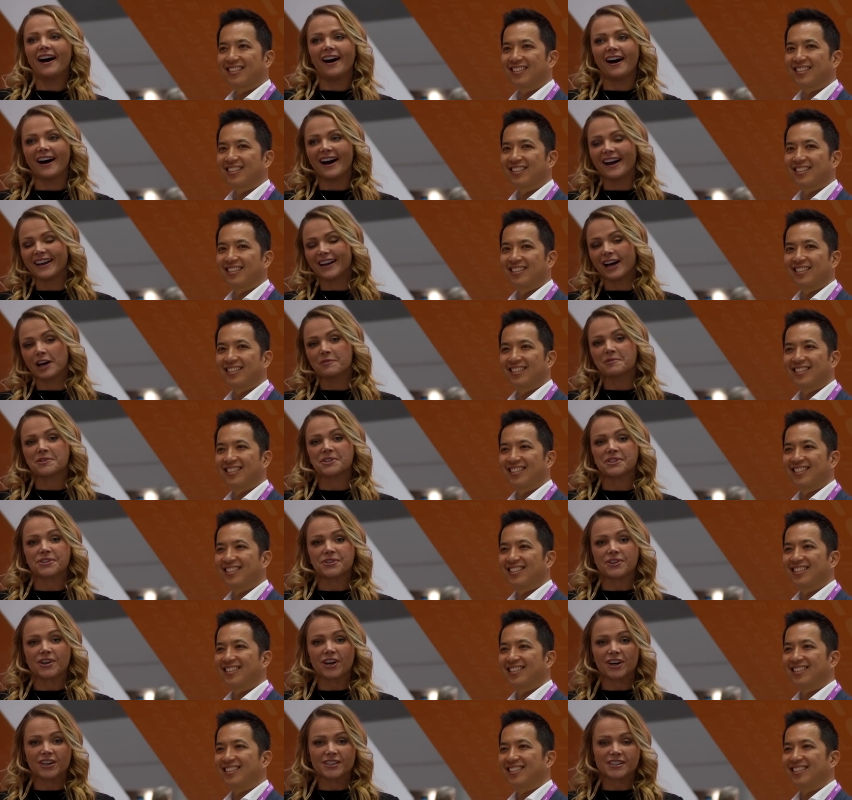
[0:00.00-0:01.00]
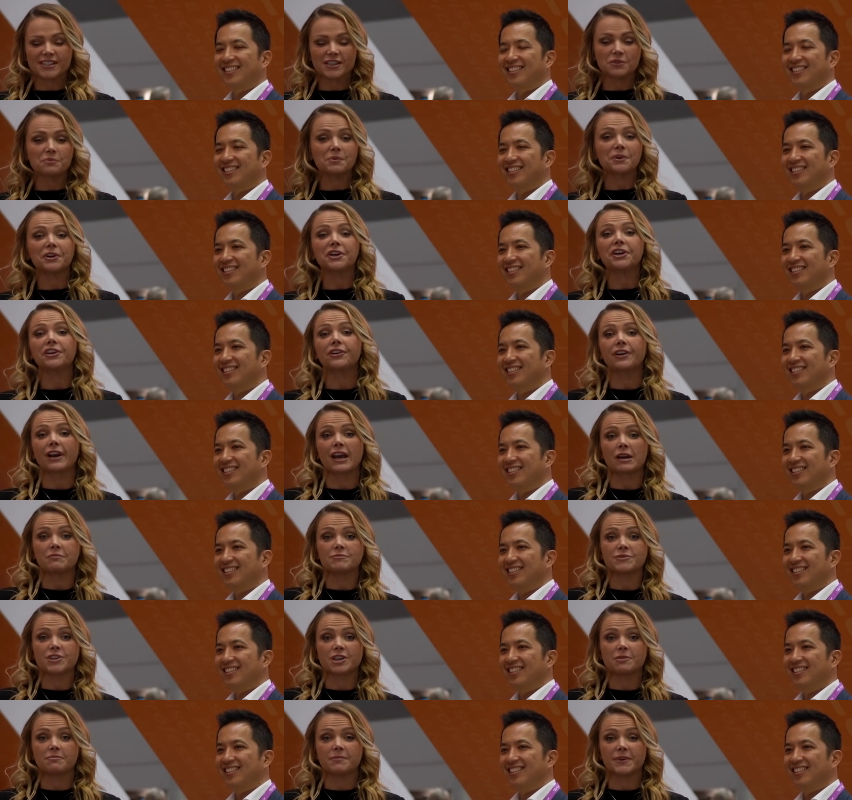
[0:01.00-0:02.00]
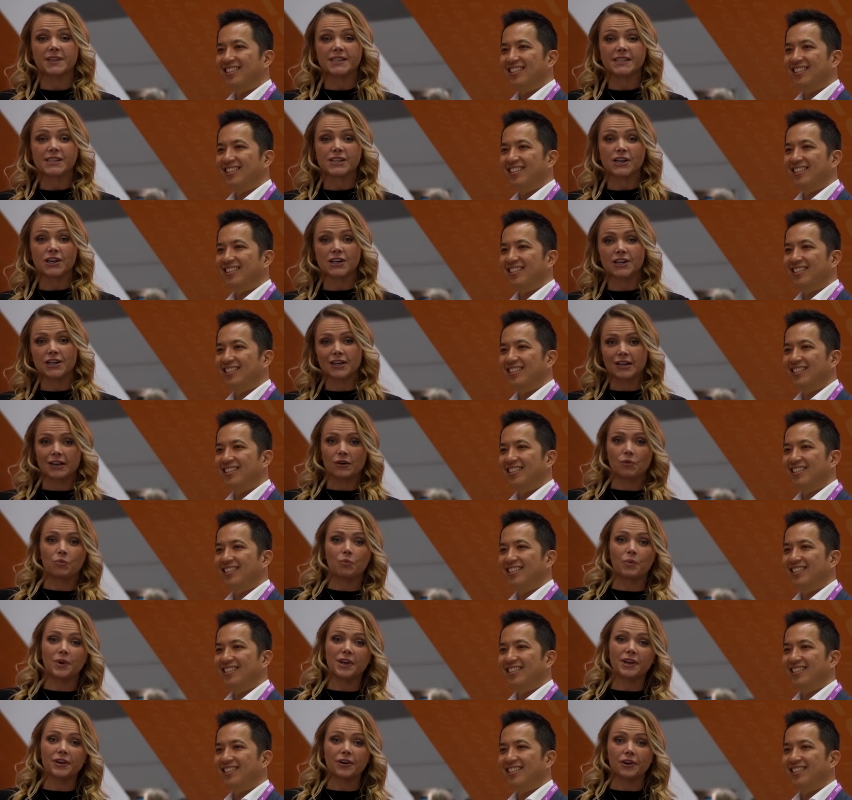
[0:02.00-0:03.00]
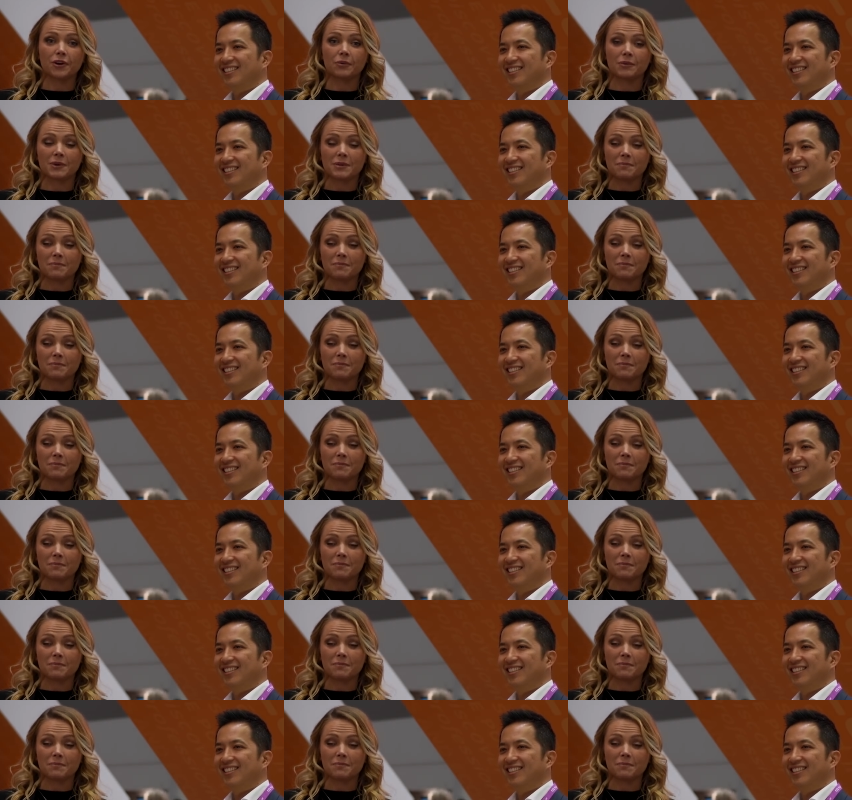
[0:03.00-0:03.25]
Speaker 1: Hi, I'm Crystal Carson, and we're here at MJBizCon. We are